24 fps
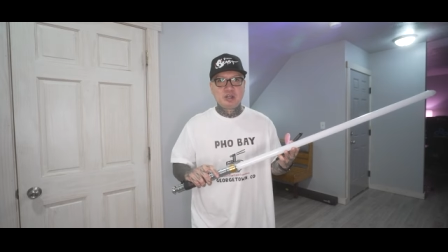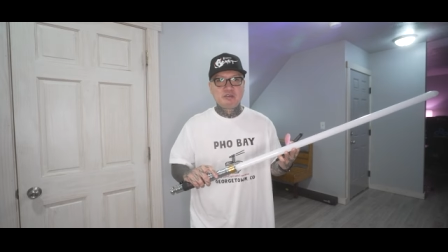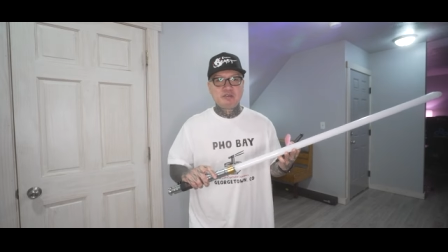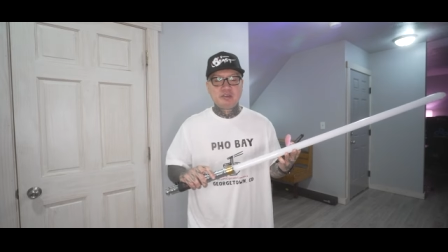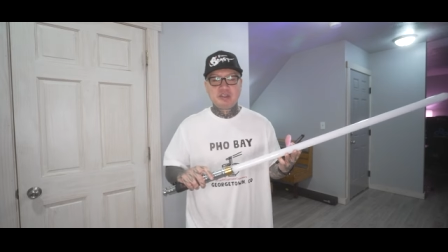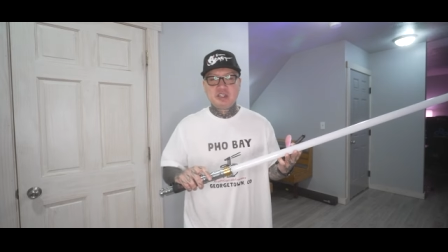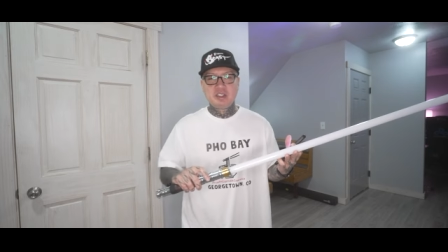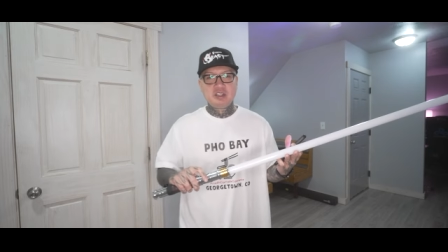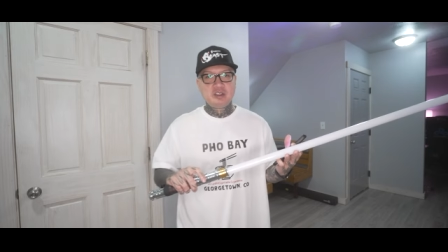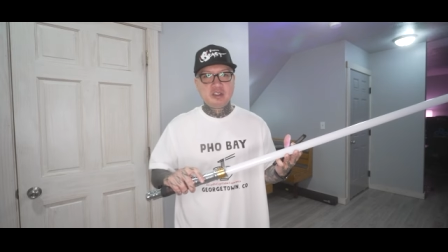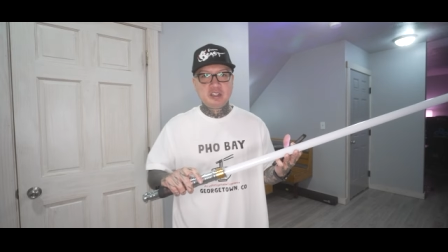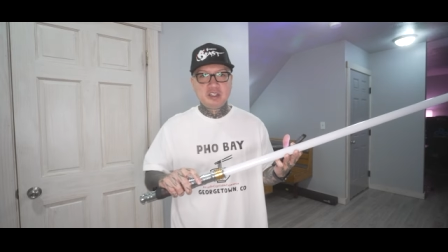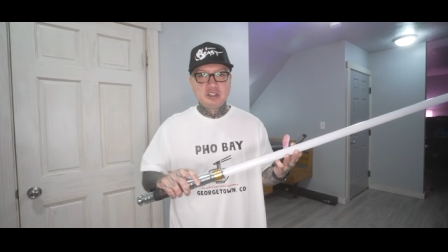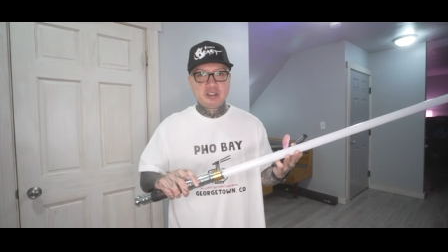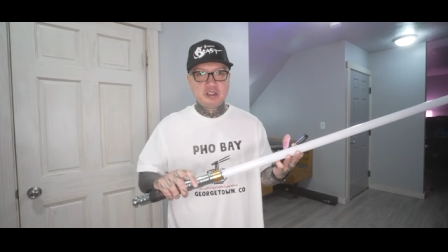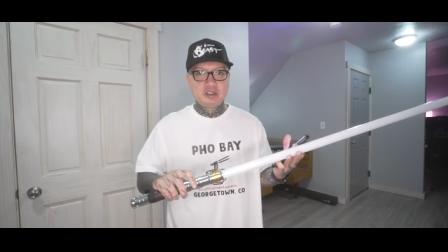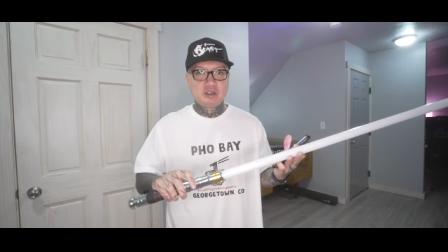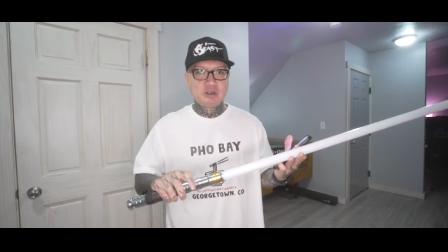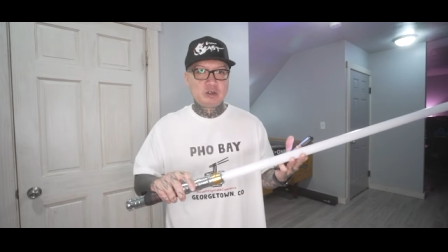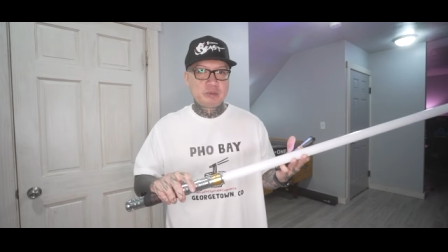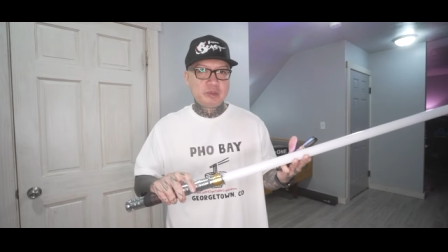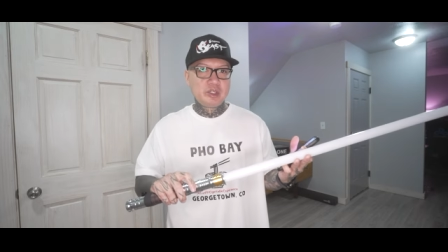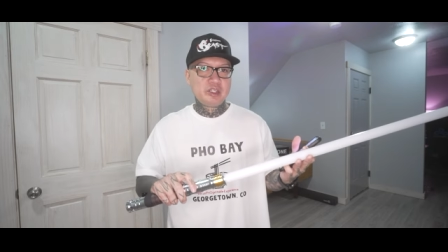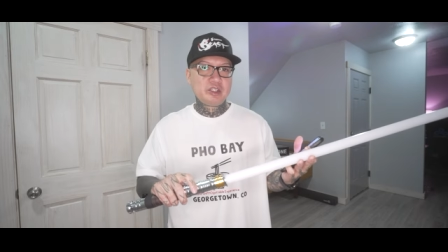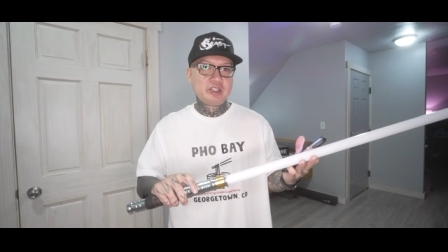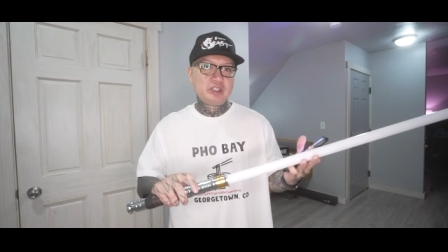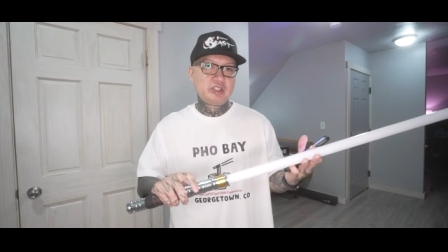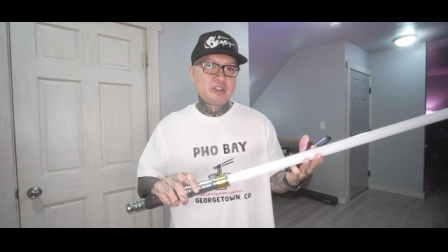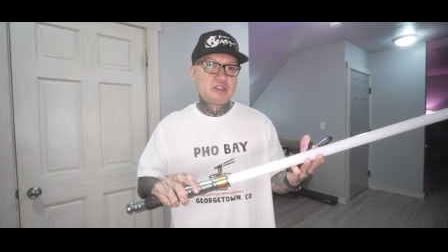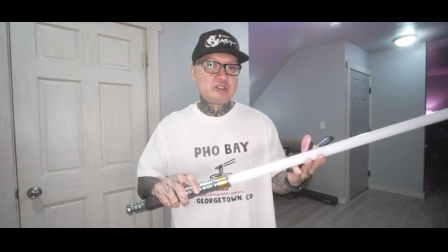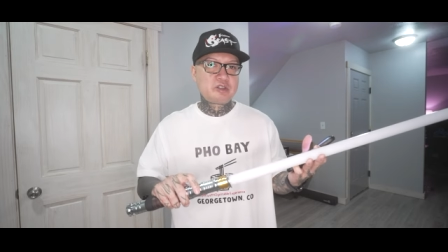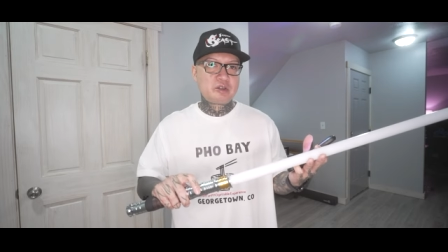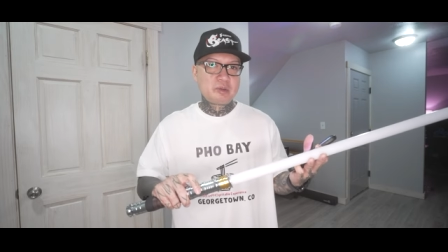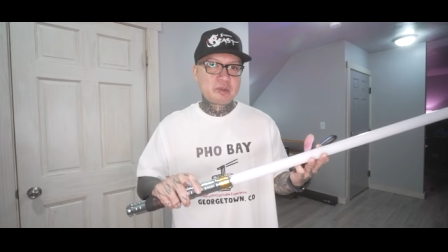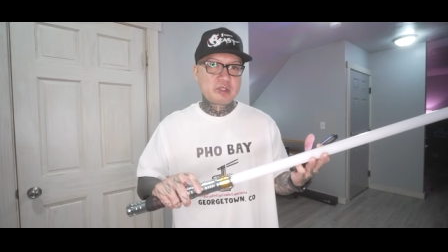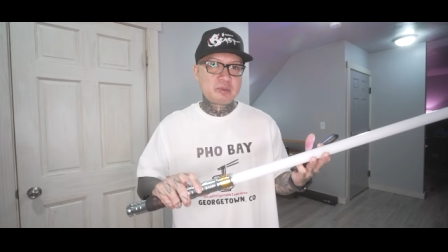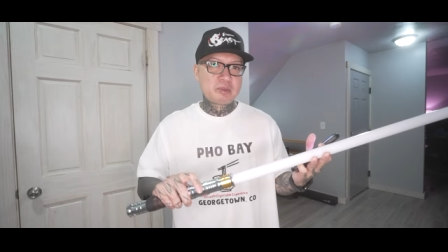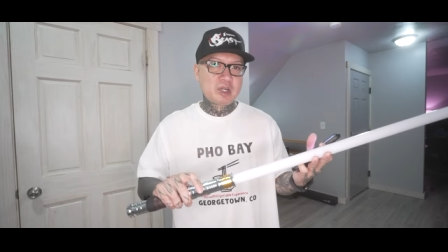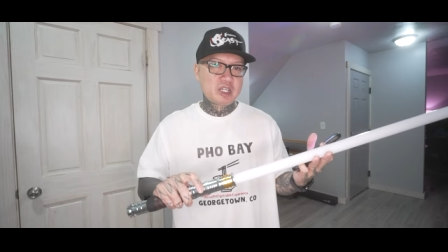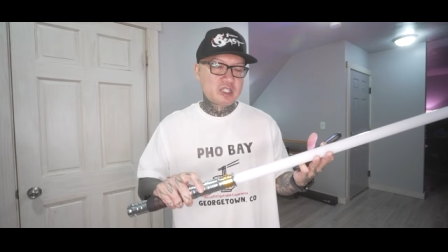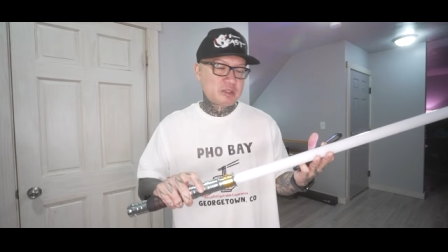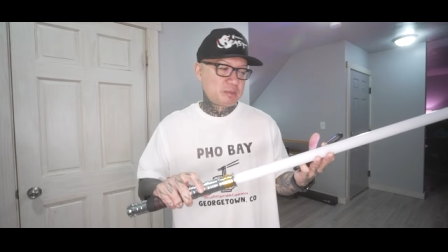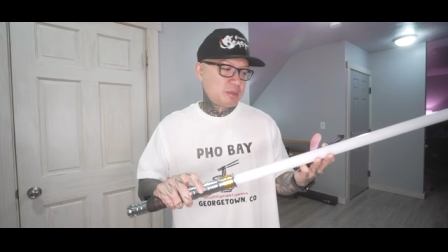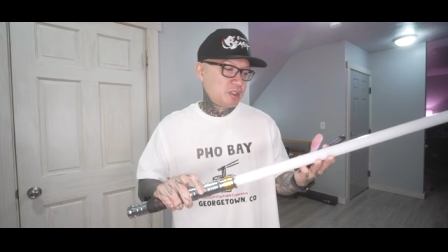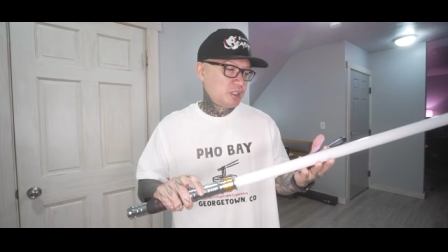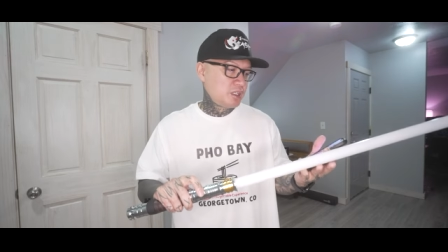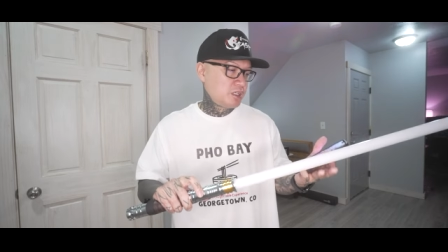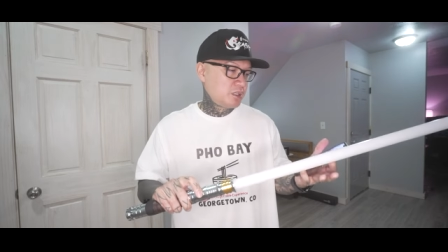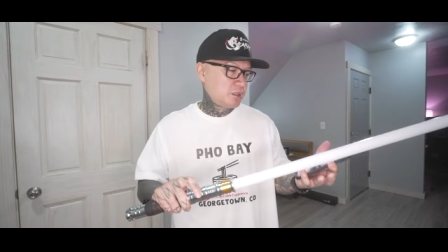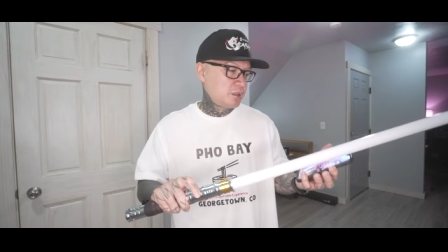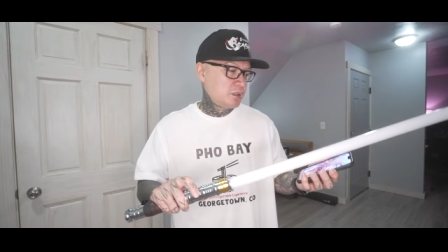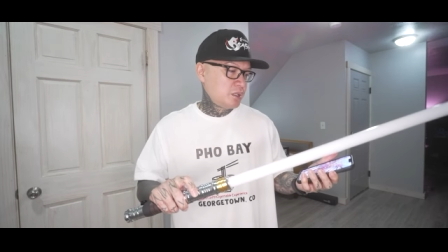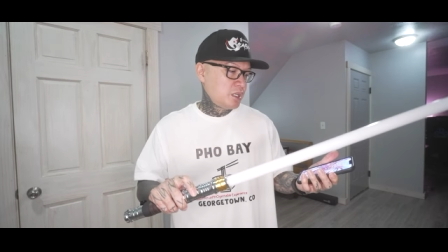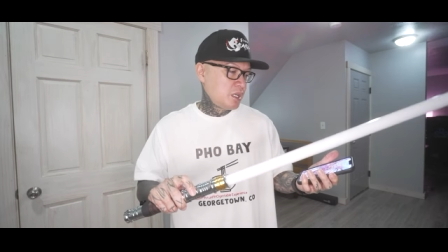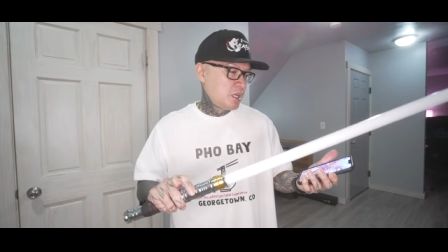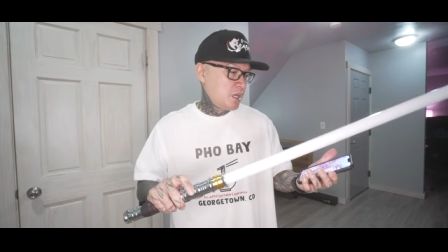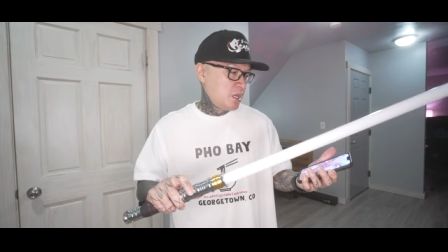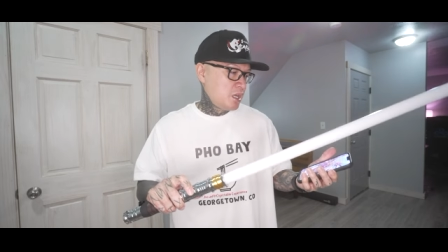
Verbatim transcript: Everything you need to know will be in the description box below.